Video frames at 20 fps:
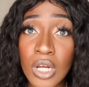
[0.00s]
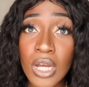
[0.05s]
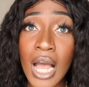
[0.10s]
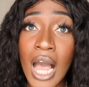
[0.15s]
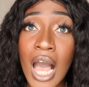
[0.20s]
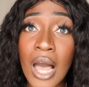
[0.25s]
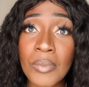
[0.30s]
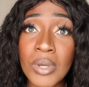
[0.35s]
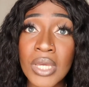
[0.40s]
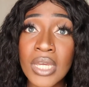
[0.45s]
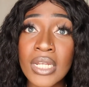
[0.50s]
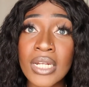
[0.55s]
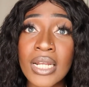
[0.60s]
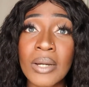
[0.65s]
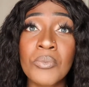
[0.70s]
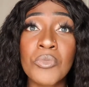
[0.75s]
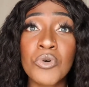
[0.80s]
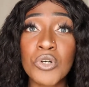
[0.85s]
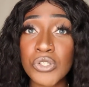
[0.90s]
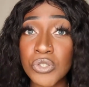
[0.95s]
common.
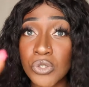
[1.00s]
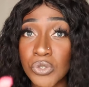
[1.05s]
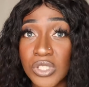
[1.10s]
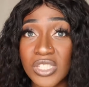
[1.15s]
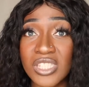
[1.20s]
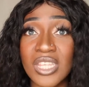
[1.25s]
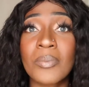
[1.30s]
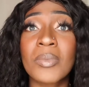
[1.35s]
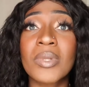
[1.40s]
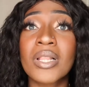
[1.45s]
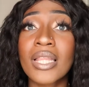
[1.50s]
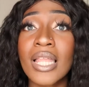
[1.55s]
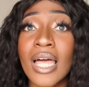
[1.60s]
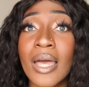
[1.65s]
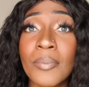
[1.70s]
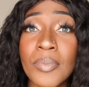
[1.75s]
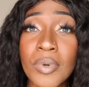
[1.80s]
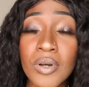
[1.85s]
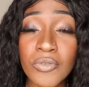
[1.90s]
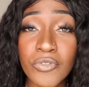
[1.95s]
More schools accept
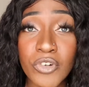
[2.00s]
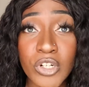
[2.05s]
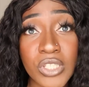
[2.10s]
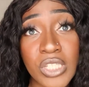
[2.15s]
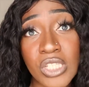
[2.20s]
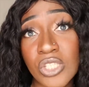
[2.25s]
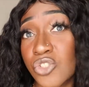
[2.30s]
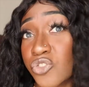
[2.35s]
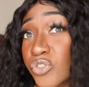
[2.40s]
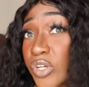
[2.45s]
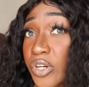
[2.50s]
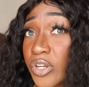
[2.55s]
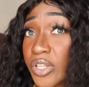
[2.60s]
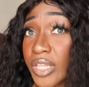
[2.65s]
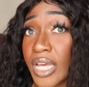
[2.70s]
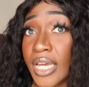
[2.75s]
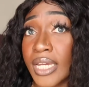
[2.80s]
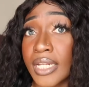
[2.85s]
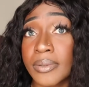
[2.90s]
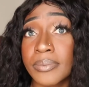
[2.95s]
Clep versus
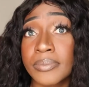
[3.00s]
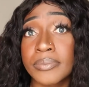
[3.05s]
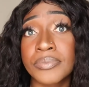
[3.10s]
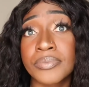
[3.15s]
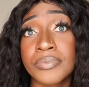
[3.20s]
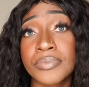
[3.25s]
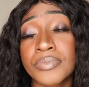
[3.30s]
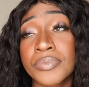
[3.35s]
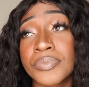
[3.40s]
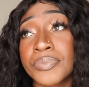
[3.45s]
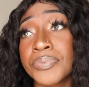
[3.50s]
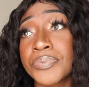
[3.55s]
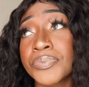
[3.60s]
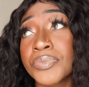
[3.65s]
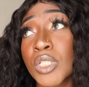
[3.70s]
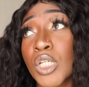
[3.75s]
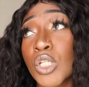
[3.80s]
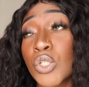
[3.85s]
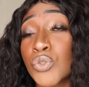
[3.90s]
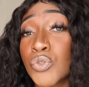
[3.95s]
Straighterline.
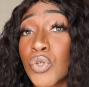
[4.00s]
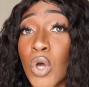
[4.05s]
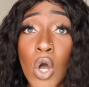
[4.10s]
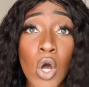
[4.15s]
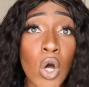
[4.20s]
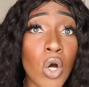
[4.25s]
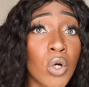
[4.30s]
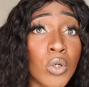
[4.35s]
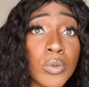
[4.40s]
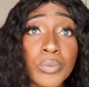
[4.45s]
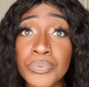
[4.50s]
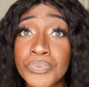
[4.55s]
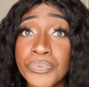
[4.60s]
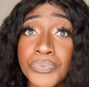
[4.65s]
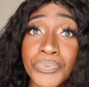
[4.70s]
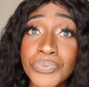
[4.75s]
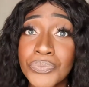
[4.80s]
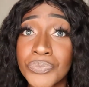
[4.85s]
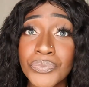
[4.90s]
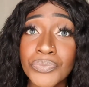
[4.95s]
So
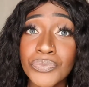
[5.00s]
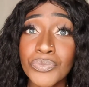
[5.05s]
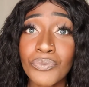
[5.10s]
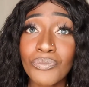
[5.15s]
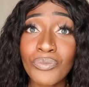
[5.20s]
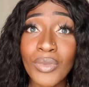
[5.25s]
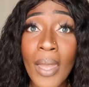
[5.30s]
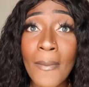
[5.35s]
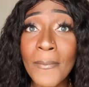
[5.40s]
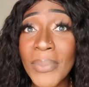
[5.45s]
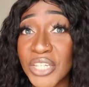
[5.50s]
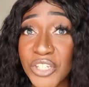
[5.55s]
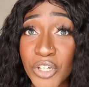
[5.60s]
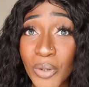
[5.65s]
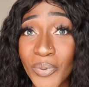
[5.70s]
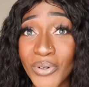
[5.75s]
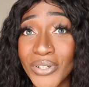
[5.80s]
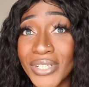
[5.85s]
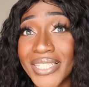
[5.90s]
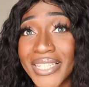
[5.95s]
pick
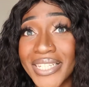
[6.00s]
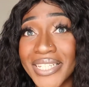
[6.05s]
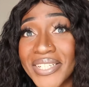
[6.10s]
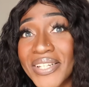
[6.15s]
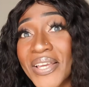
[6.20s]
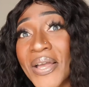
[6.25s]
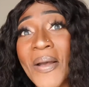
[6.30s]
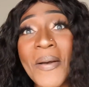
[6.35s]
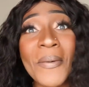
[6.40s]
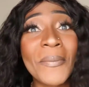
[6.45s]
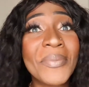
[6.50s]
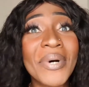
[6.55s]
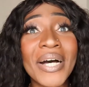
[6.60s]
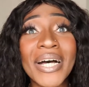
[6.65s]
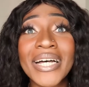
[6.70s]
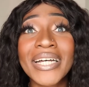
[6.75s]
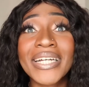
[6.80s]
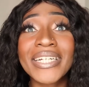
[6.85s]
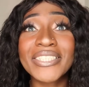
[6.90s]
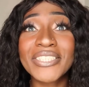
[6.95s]
your poison.
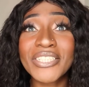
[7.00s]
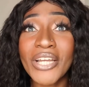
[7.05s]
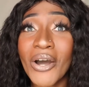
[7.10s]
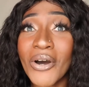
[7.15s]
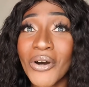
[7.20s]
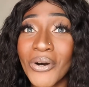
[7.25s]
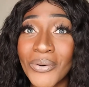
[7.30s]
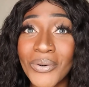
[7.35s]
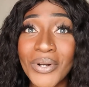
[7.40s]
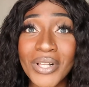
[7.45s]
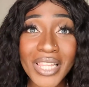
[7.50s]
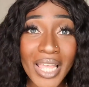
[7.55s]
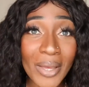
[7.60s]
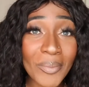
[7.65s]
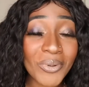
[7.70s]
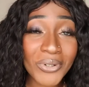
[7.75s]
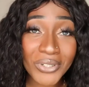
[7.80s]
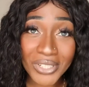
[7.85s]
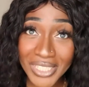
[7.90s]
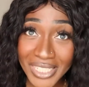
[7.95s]
But yo,
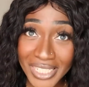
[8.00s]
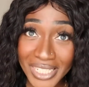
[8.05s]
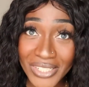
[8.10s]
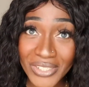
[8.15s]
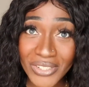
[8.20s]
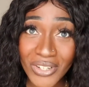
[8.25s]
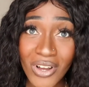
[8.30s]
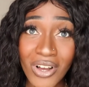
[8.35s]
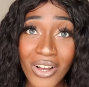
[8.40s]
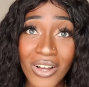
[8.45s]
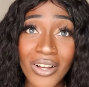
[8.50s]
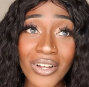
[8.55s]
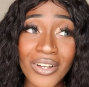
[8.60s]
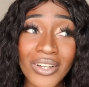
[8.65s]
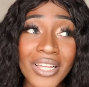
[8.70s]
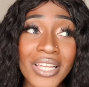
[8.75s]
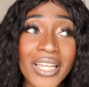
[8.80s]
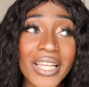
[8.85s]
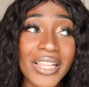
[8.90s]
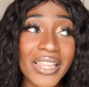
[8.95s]
Clep Courses, y'all.
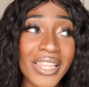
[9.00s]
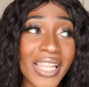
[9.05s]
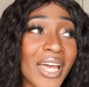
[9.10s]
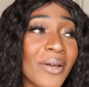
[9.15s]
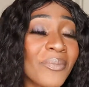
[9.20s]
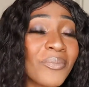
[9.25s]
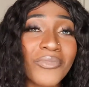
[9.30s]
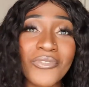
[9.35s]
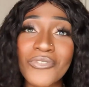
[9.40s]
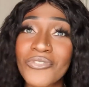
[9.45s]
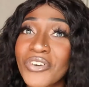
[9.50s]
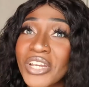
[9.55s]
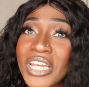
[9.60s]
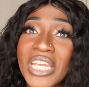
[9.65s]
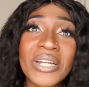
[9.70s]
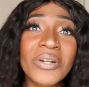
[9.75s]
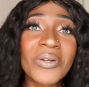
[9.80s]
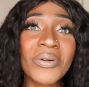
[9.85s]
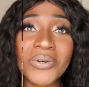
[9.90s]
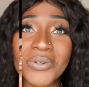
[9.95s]
Clep
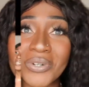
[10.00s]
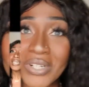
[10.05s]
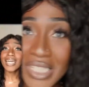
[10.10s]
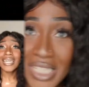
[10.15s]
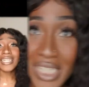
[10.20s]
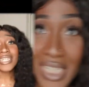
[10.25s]
freaking Courses.